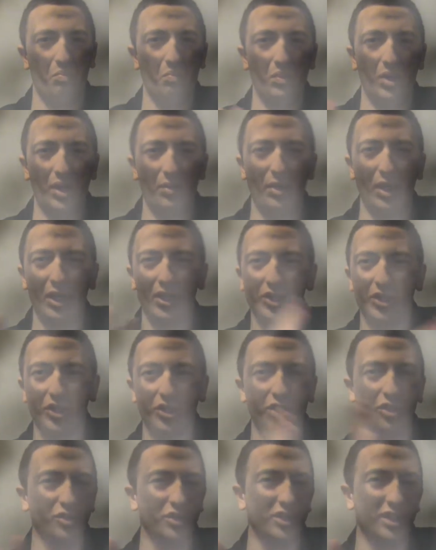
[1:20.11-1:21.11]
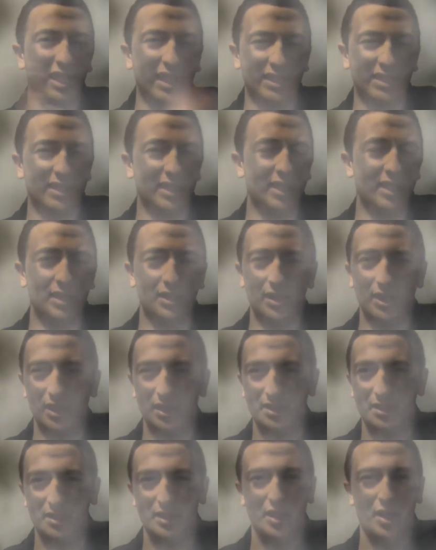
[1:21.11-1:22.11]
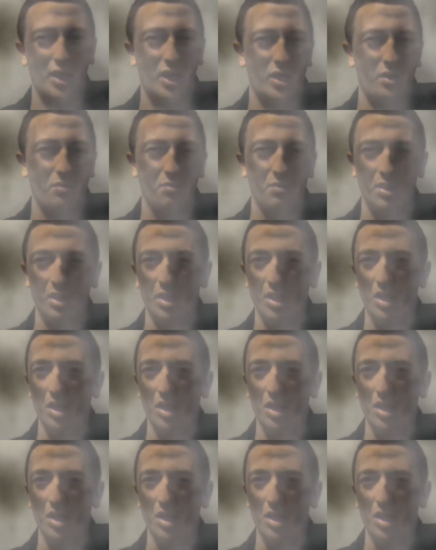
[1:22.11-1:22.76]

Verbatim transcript: Maybe I should use less heat next time.